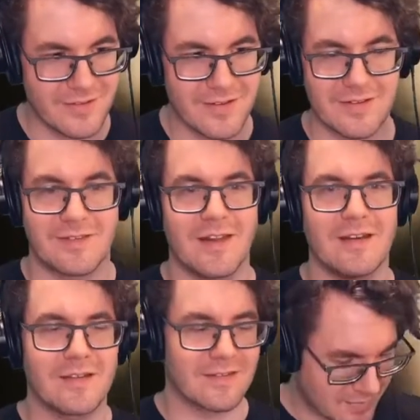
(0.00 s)
like
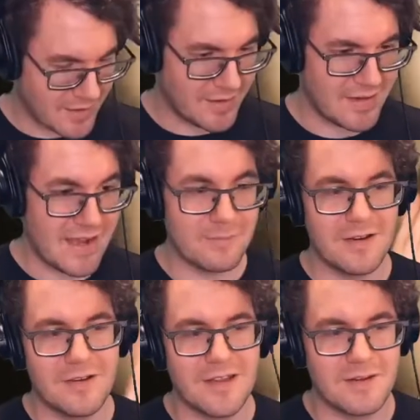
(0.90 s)
aesthetics. I'm going
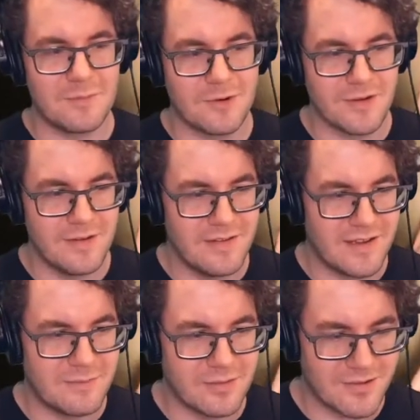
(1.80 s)
to take a more
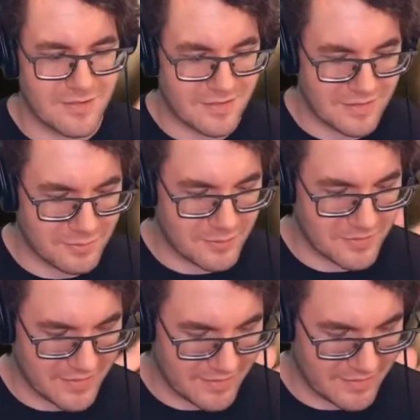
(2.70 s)
in-depth look at this
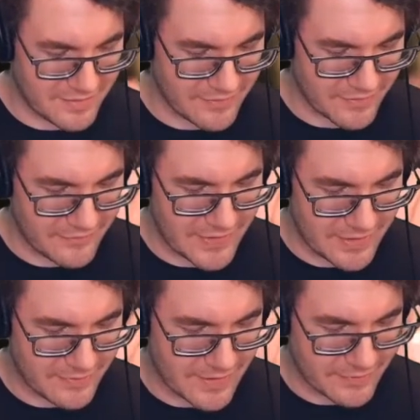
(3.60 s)
book in a different
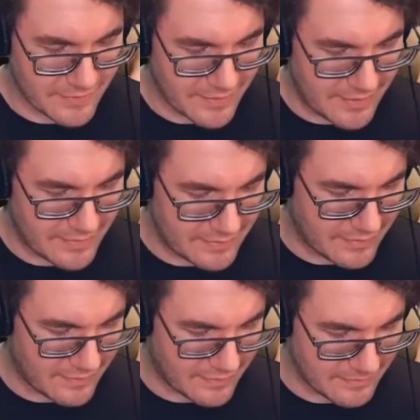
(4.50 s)
video down the line.
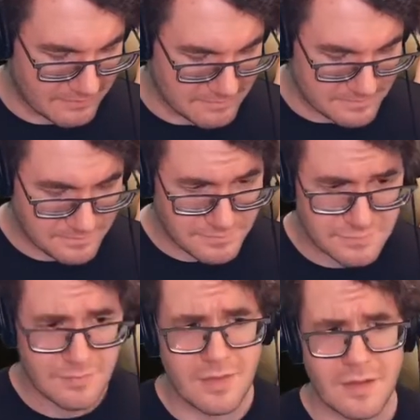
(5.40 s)

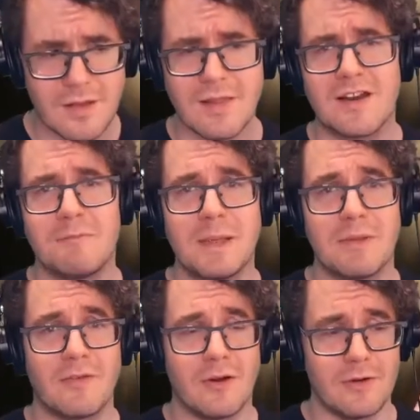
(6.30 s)
A lot of
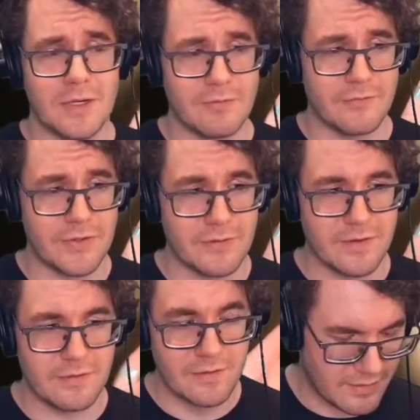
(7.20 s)
people have already reviewed
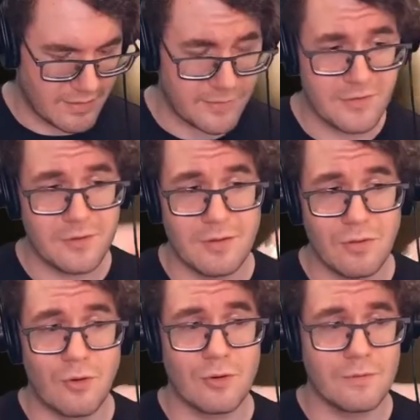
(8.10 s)
it. I'm going to do a
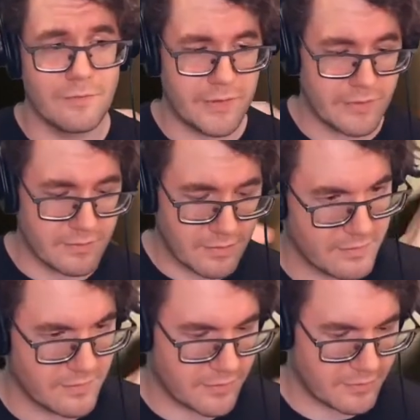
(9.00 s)
lore review.
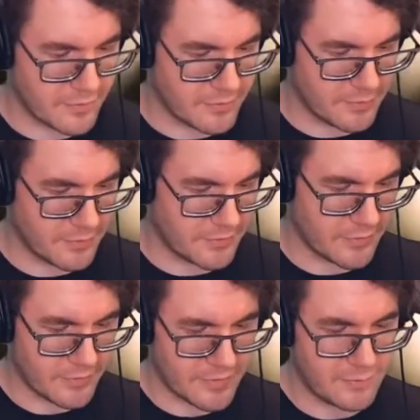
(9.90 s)
Other YouTubers,
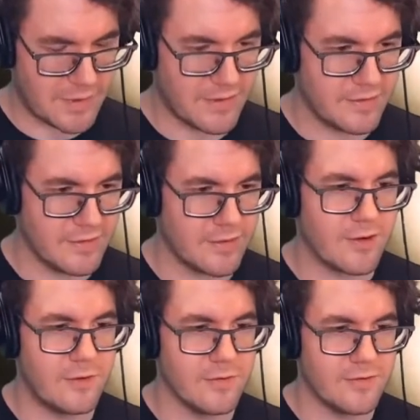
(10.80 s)
don't steal my idea. I
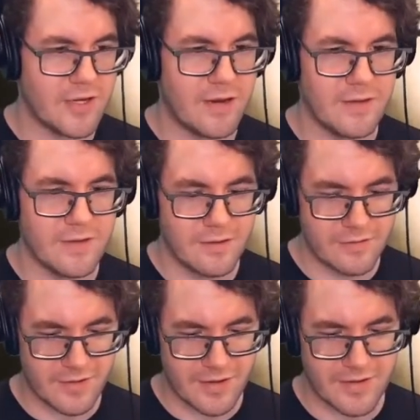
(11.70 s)
called it Shoddy.
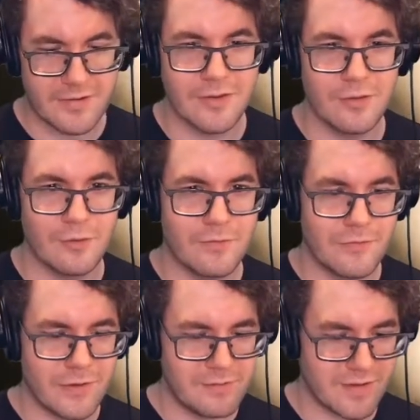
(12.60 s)
Shoddy on the lore
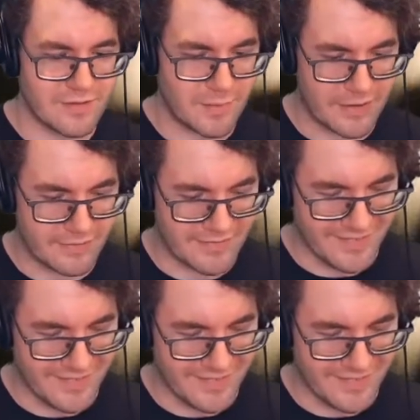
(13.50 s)
review, that's mine.